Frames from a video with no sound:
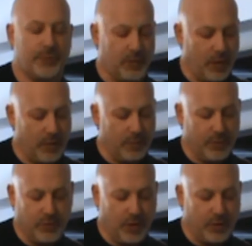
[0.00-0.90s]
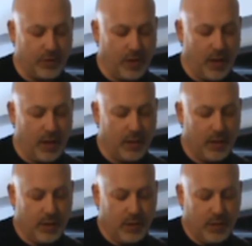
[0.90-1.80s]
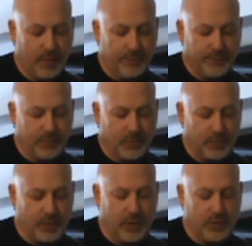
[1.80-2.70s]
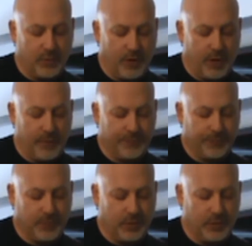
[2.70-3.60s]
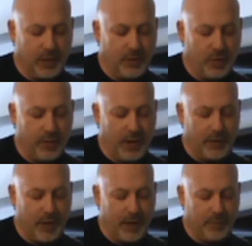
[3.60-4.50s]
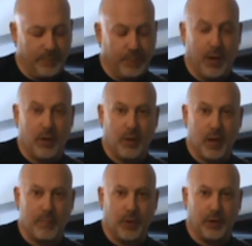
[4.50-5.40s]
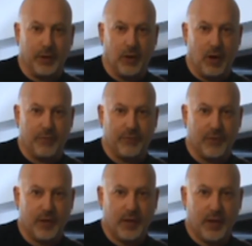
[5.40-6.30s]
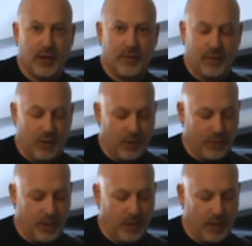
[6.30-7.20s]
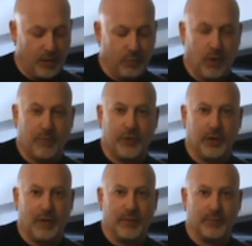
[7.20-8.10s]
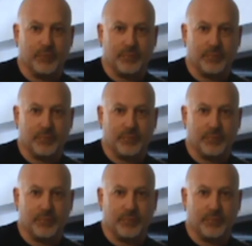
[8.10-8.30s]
Okay, so it's just D string, D note, and then pulling off on the 12th and 11th.